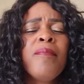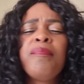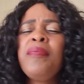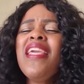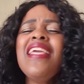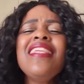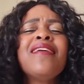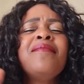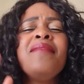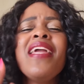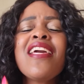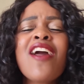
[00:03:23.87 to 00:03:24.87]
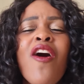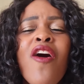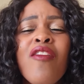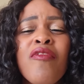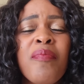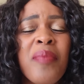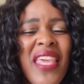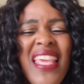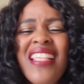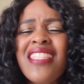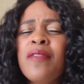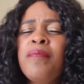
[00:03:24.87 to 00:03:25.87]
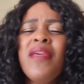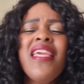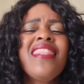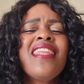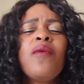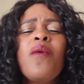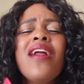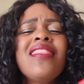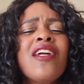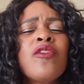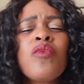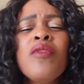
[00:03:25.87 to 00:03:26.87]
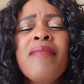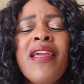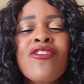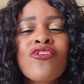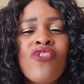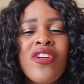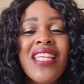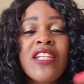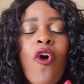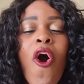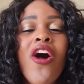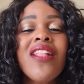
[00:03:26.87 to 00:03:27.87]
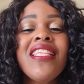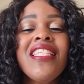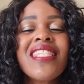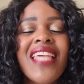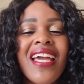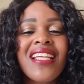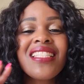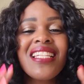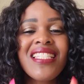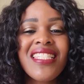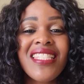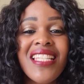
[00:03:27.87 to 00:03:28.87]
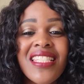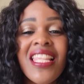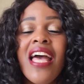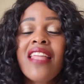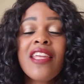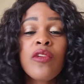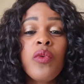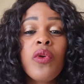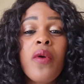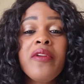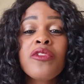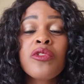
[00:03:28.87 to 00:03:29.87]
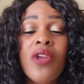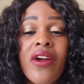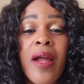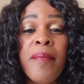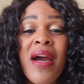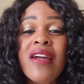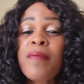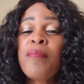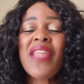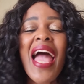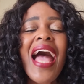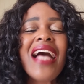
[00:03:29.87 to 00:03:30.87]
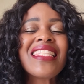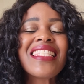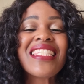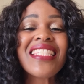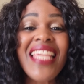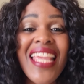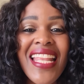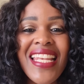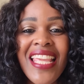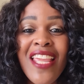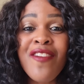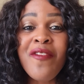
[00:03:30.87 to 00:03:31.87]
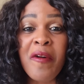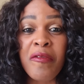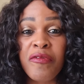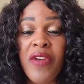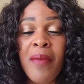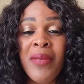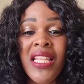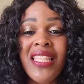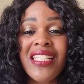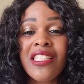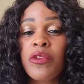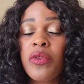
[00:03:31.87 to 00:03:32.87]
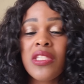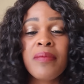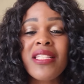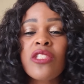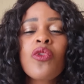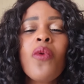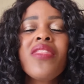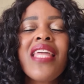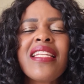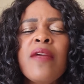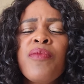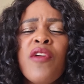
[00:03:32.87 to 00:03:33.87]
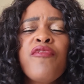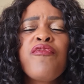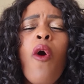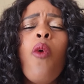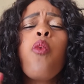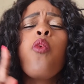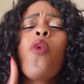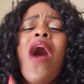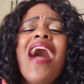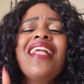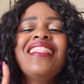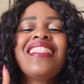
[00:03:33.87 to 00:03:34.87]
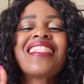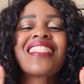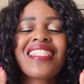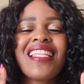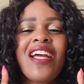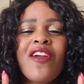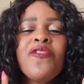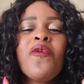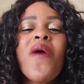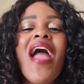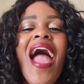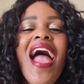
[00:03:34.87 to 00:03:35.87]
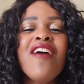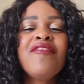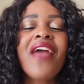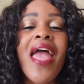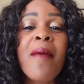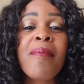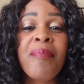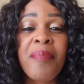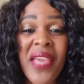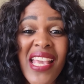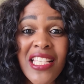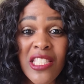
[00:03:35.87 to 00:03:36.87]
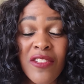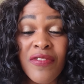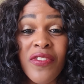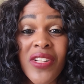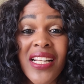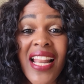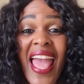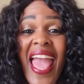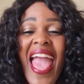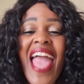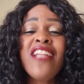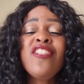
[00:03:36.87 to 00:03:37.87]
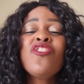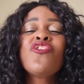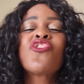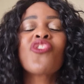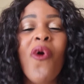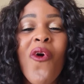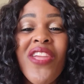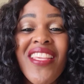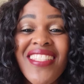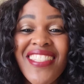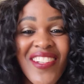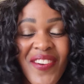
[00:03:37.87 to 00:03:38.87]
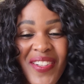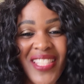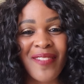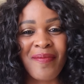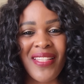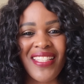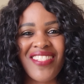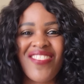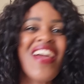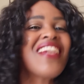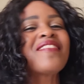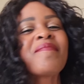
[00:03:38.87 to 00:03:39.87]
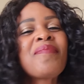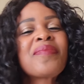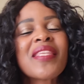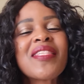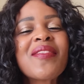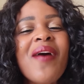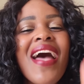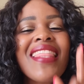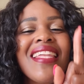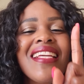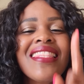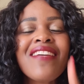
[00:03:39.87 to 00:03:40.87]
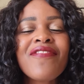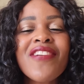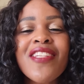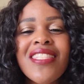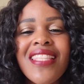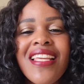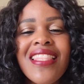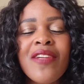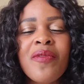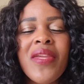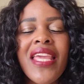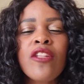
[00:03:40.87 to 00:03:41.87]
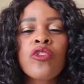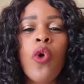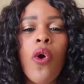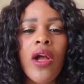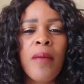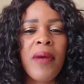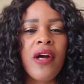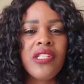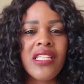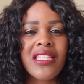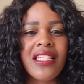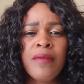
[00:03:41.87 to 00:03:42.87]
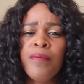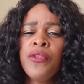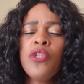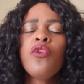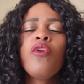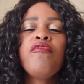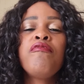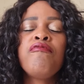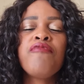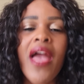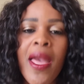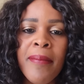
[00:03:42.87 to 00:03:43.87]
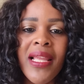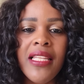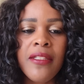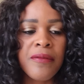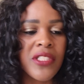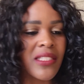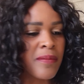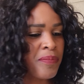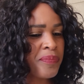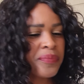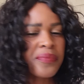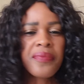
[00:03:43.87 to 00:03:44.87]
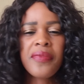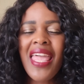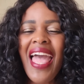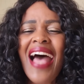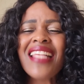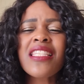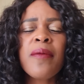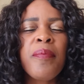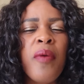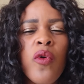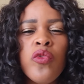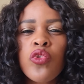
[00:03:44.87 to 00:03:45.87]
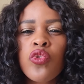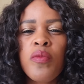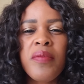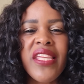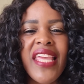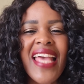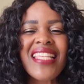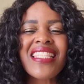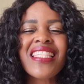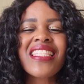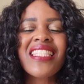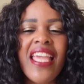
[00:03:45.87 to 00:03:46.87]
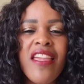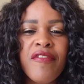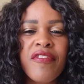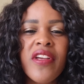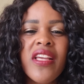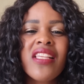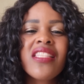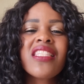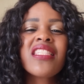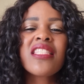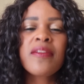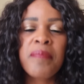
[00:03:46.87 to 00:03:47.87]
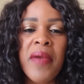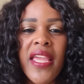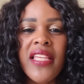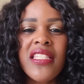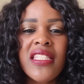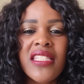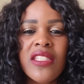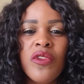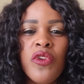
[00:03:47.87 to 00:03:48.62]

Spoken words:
Be the maker of peace. Be the one that will make sure that all these characteristics that we're going to talk about are seen in your family this Christmas, so that for once you have a peaceful and joyous Christmas, right? So I think the first thing that we can talk about is that, families are supposed to be a safe space.